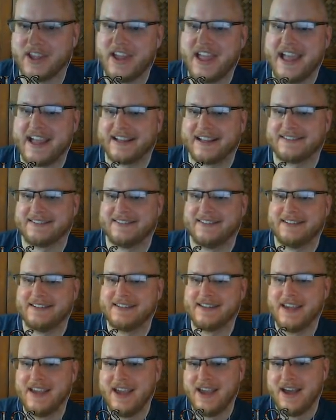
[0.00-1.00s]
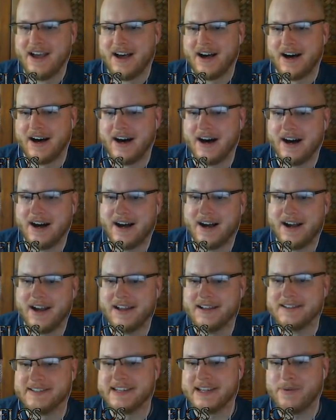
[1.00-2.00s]
Excellent.
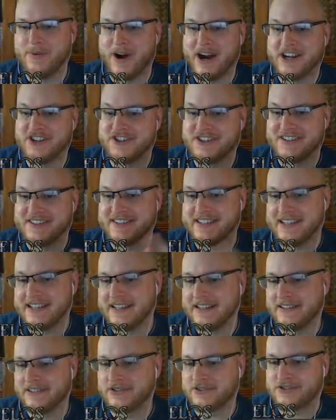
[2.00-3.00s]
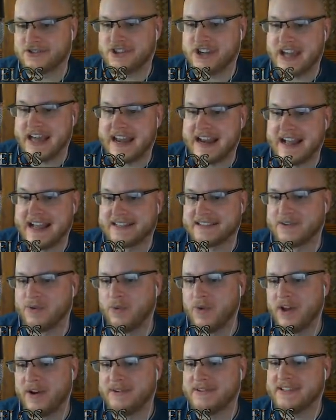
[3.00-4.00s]
DYGZ in chat asks,
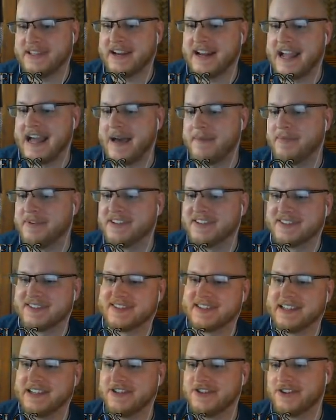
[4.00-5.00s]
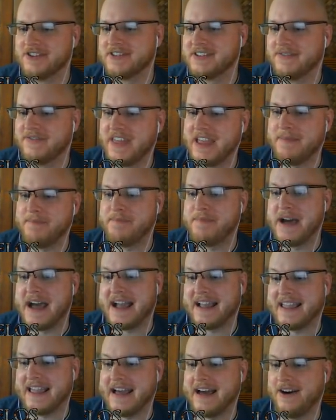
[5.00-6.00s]
what is going to happen to siegers if they
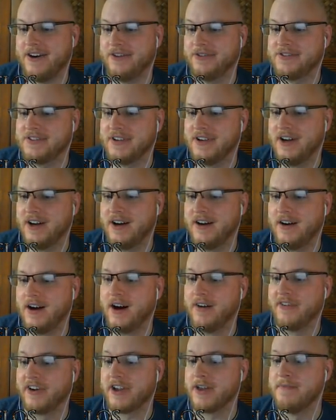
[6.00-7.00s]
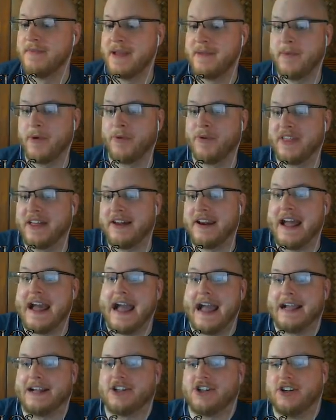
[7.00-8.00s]
back out of a commitment without
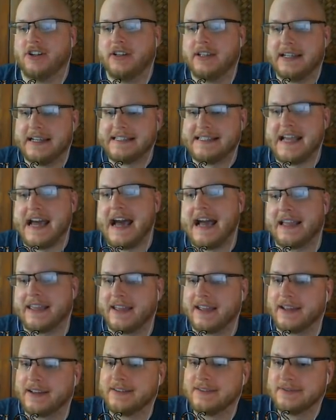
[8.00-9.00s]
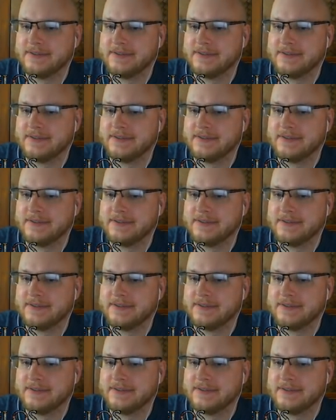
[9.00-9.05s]
actually attacking?